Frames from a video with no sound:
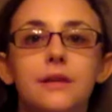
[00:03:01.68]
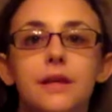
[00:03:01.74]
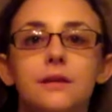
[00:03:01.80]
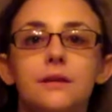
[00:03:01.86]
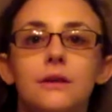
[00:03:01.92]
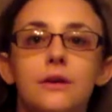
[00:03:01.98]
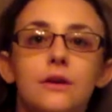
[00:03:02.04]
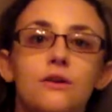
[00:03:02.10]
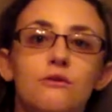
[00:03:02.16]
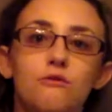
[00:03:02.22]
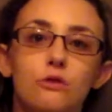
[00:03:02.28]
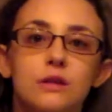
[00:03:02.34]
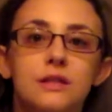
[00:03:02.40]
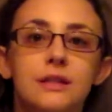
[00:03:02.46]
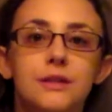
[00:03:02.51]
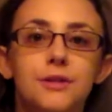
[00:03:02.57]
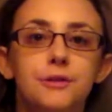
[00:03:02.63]
and then
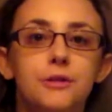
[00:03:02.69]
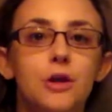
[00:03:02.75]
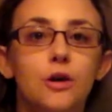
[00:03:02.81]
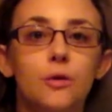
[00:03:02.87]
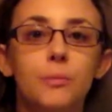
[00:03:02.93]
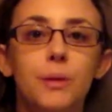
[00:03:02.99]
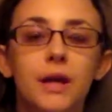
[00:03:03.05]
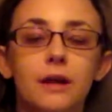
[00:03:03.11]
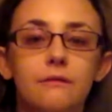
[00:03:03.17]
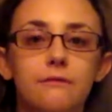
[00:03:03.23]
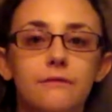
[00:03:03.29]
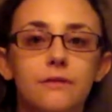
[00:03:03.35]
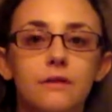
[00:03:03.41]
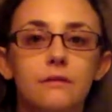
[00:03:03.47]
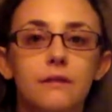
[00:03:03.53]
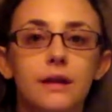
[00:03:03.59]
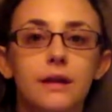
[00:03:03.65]
forcing you to go pay
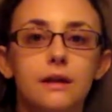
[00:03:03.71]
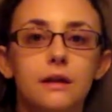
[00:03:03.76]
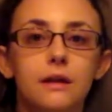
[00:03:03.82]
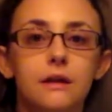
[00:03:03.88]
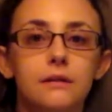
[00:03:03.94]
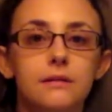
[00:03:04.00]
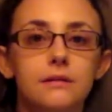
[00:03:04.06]
for like